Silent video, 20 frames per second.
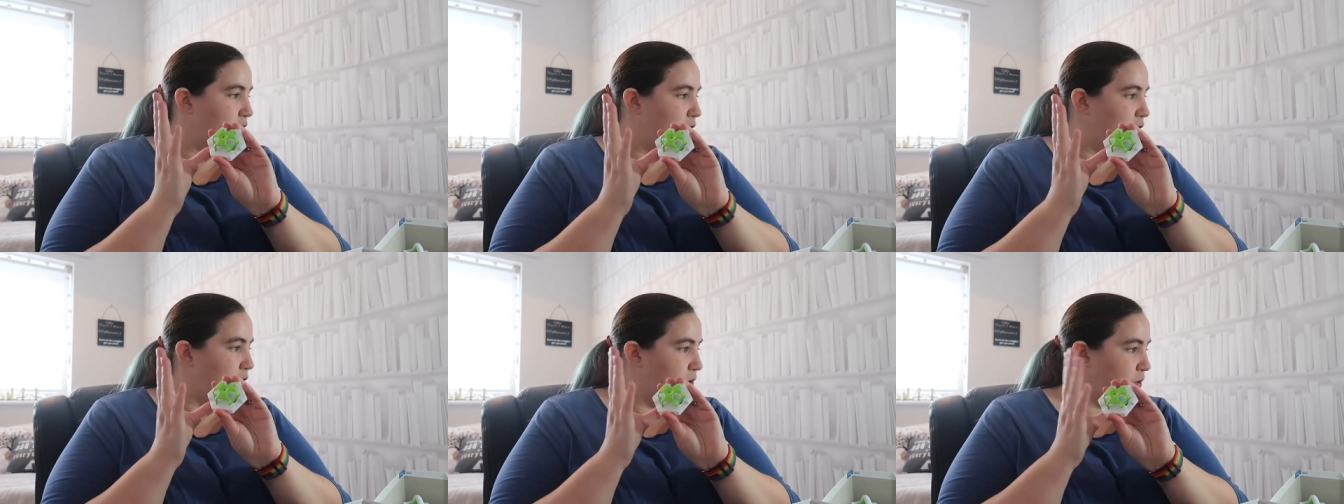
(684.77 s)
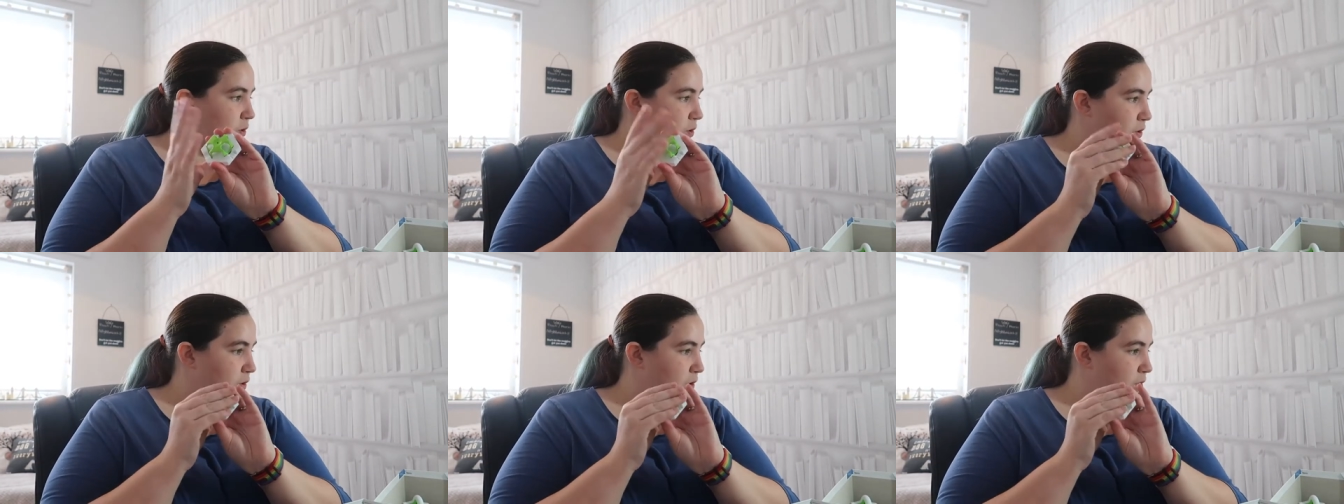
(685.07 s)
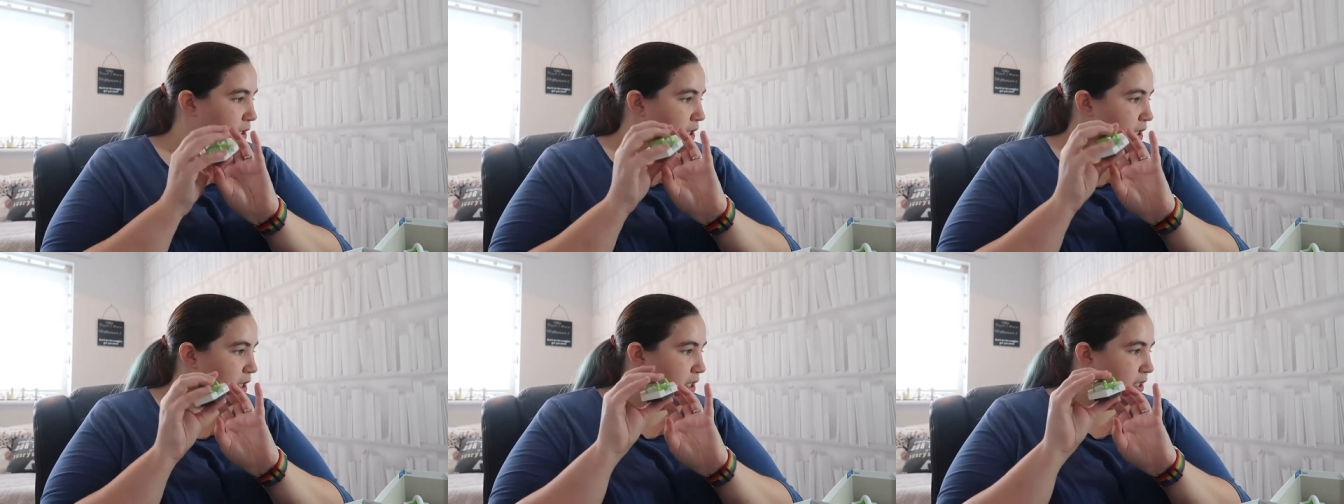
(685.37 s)

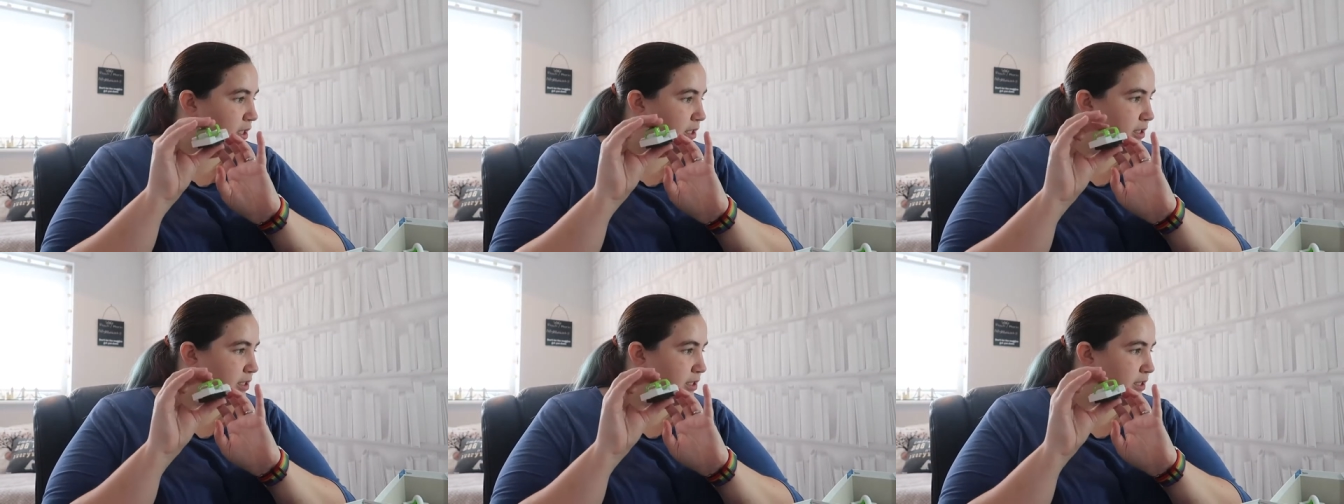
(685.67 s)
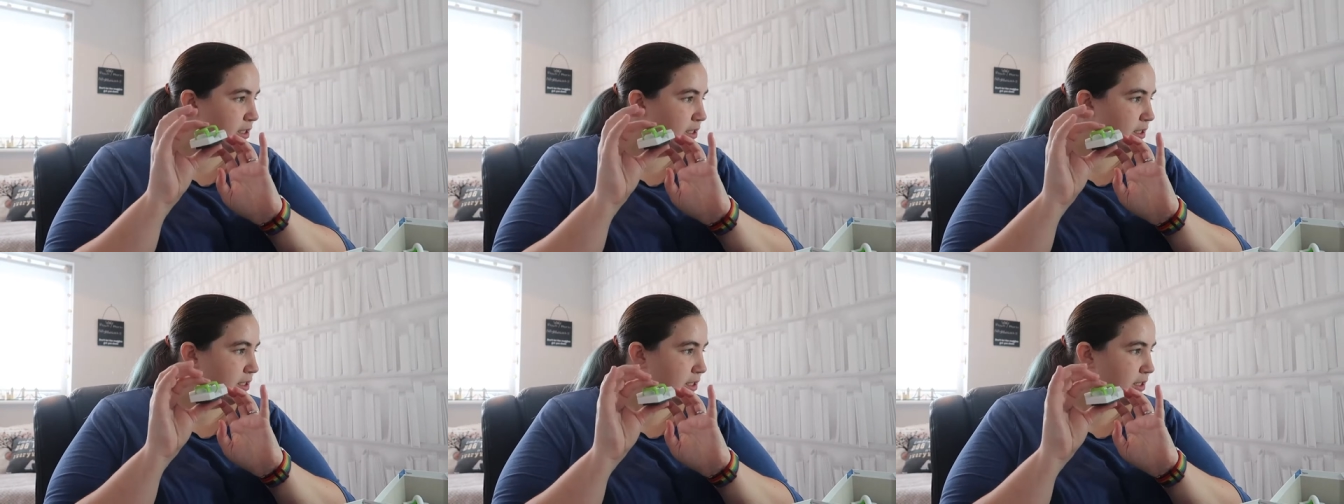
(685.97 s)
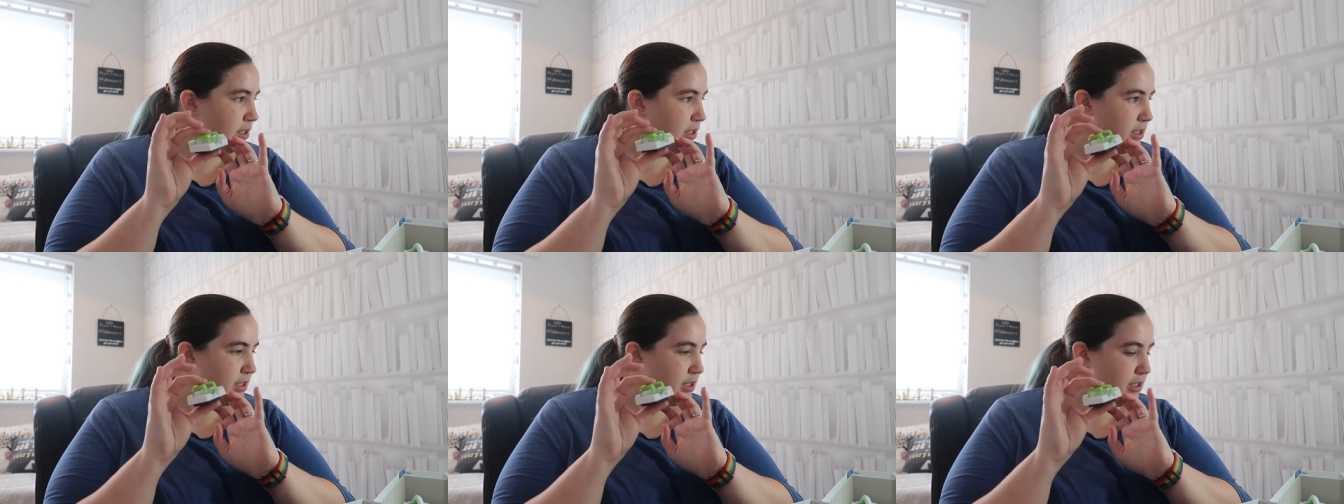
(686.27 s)
your
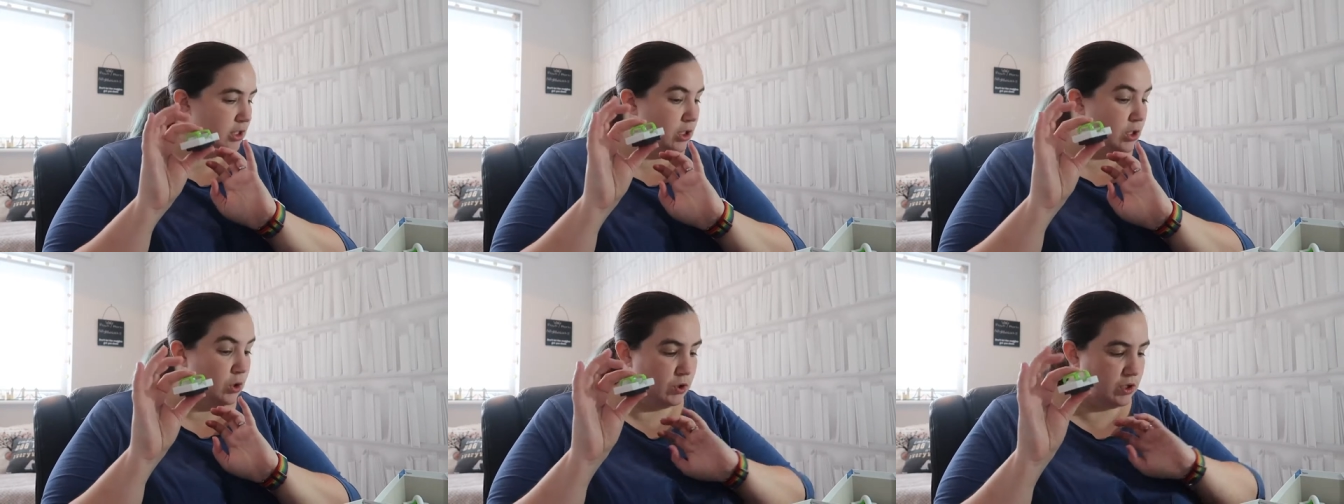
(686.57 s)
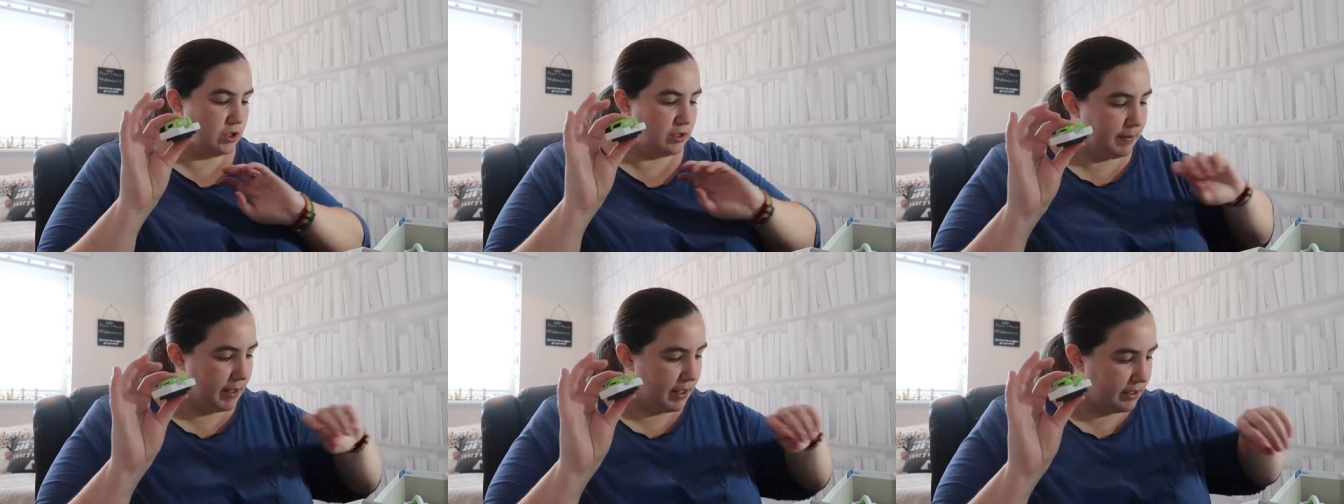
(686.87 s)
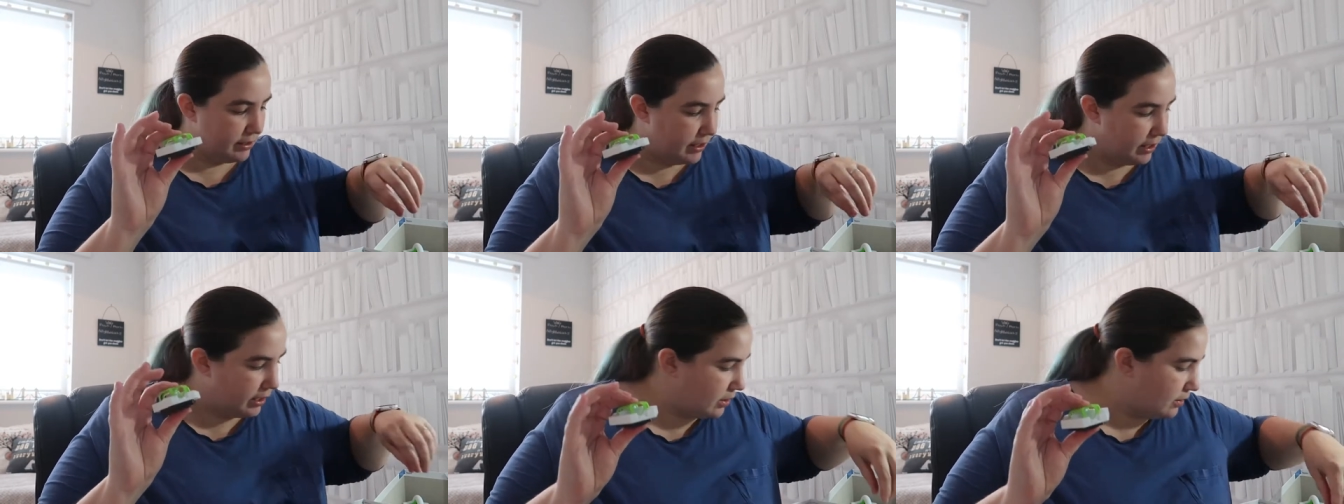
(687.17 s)
launch
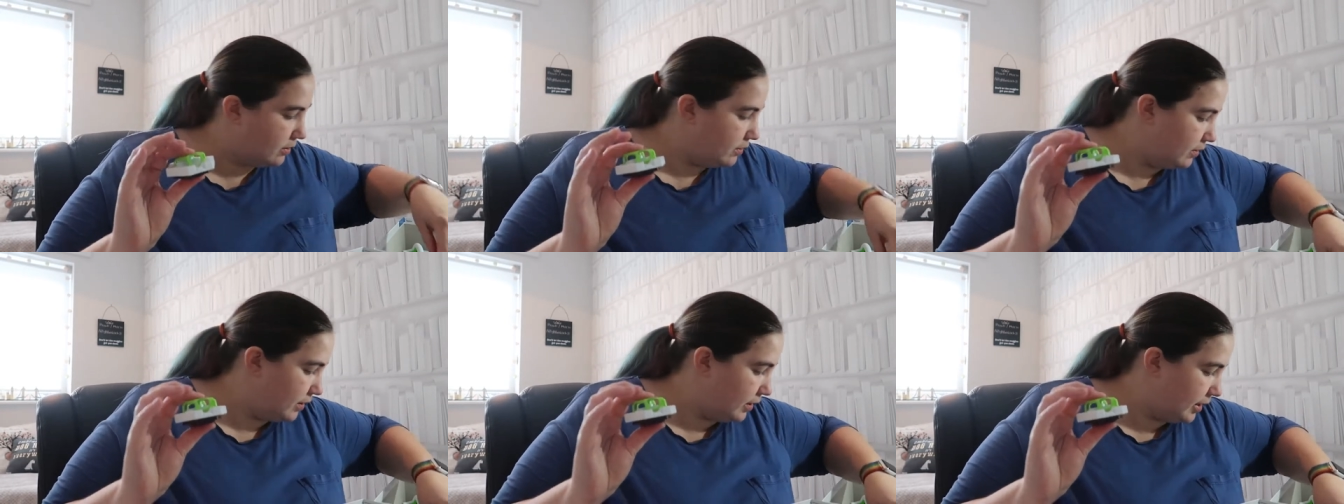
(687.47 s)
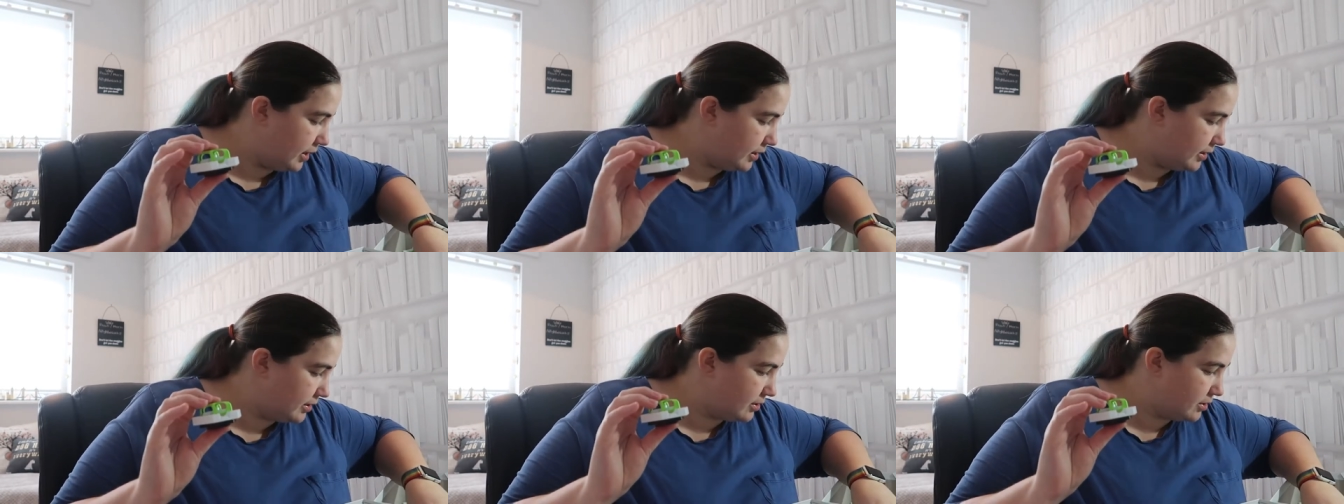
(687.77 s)
pad, they call it.